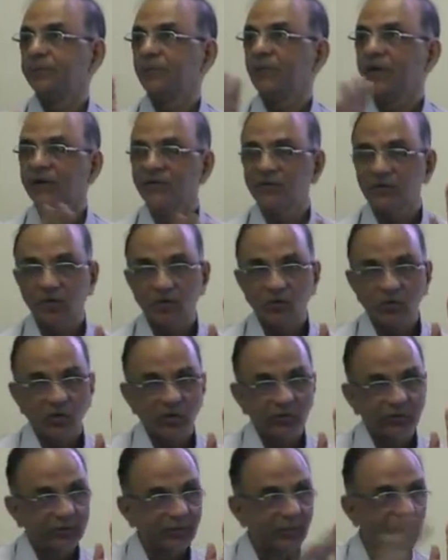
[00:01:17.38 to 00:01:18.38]
It's
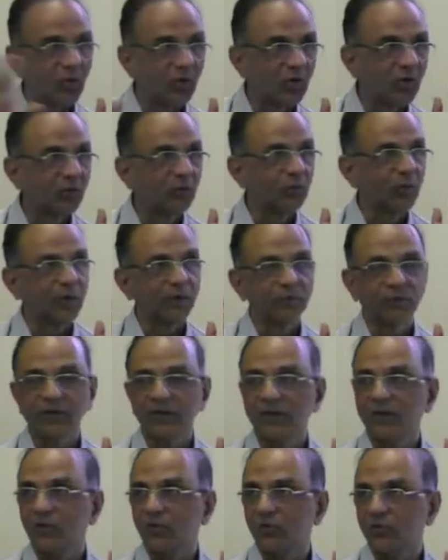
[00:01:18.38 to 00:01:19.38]
across the board of
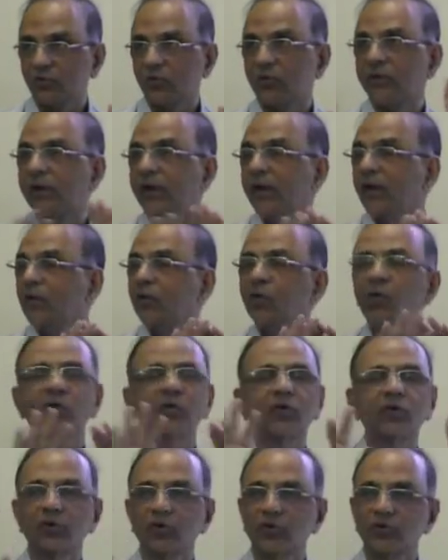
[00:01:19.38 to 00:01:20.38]
25 year old. no
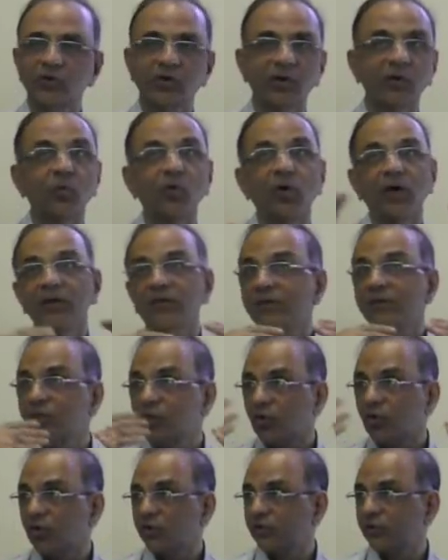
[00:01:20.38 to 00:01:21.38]
curiosity. Why is
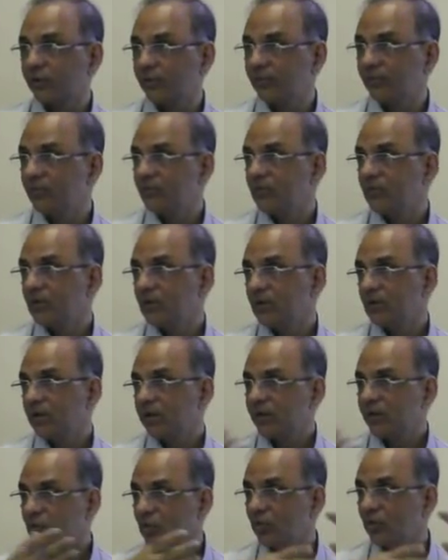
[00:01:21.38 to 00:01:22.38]
it called SIM?
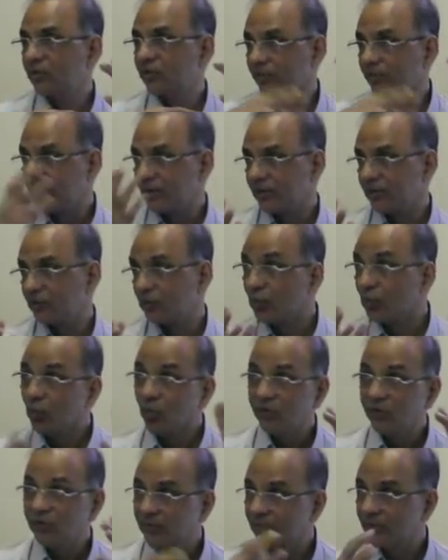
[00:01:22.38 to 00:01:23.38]
It's called Simmons. Who
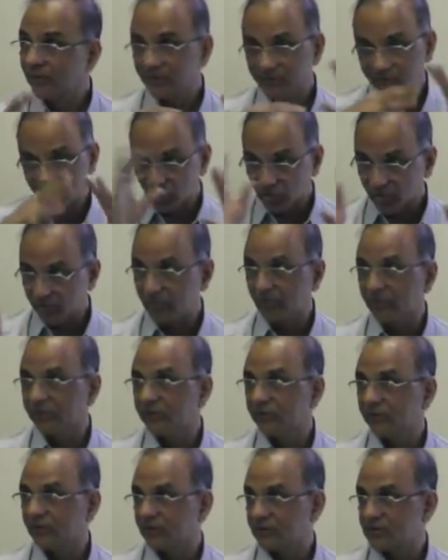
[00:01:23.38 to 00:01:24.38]
was Simmons? Not
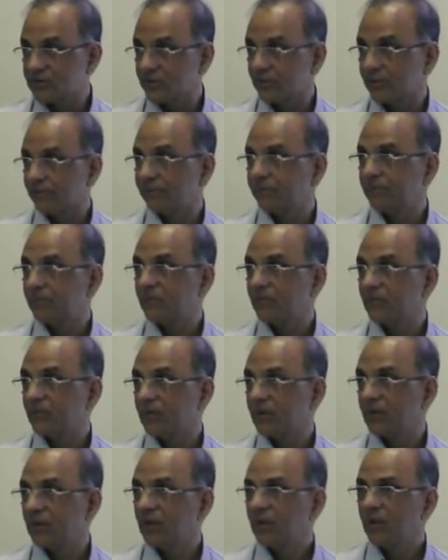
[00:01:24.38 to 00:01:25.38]
interested.
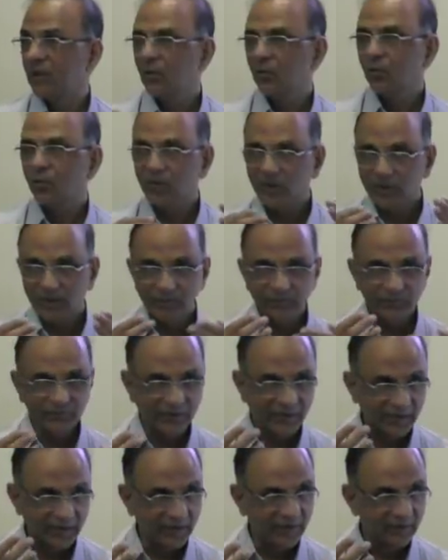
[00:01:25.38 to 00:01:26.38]
Why I'm
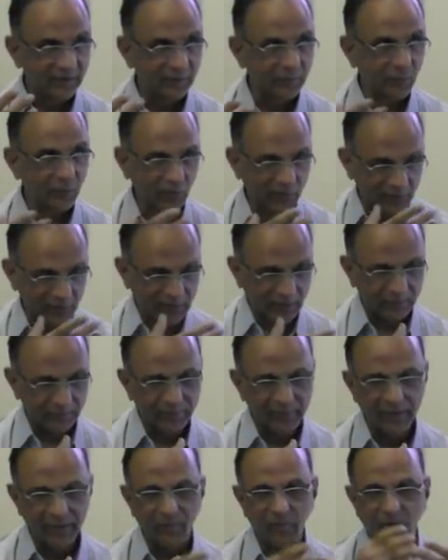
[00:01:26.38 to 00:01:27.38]
saying it is important, come
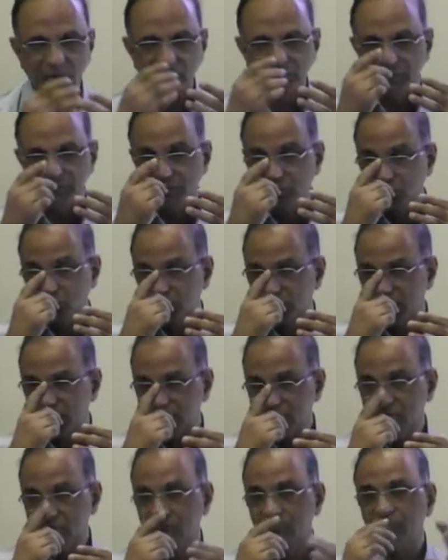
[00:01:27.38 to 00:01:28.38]
become obvious through the
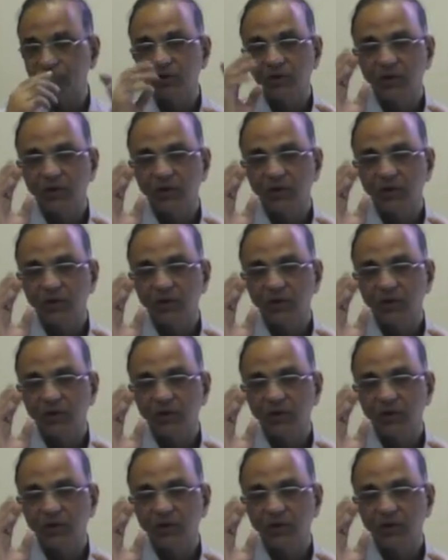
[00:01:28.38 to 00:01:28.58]
lecture